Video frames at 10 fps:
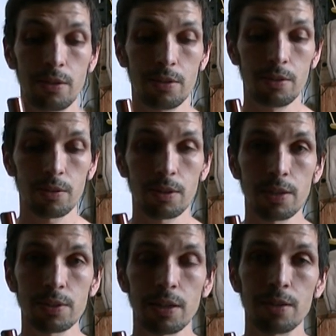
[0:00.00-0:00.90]
And the
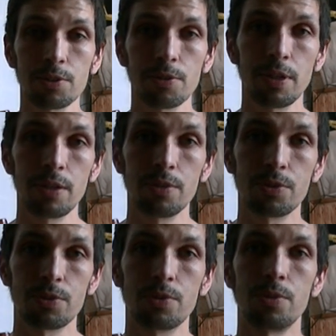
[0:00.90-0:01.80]
last character there
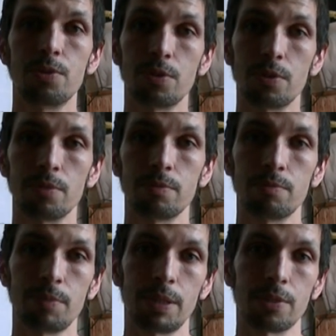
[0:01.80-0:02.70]
is tsutsu,
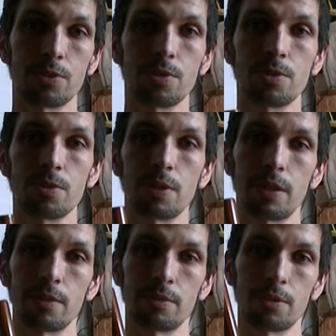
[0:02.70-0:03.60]
meaning
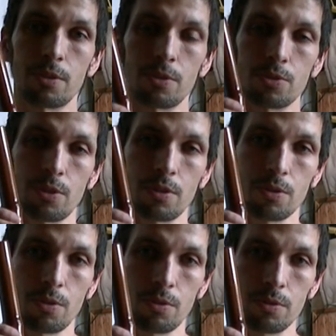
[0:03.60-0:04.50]
tsutsune. You close all
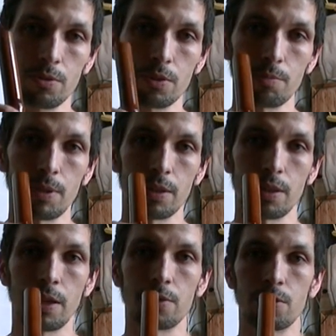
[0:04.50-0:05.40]
the holes and make
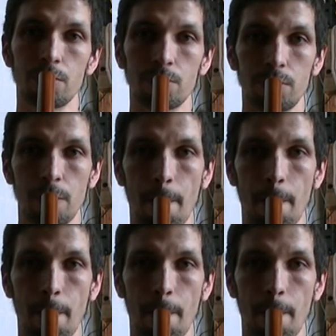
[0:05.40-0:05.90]
that tone.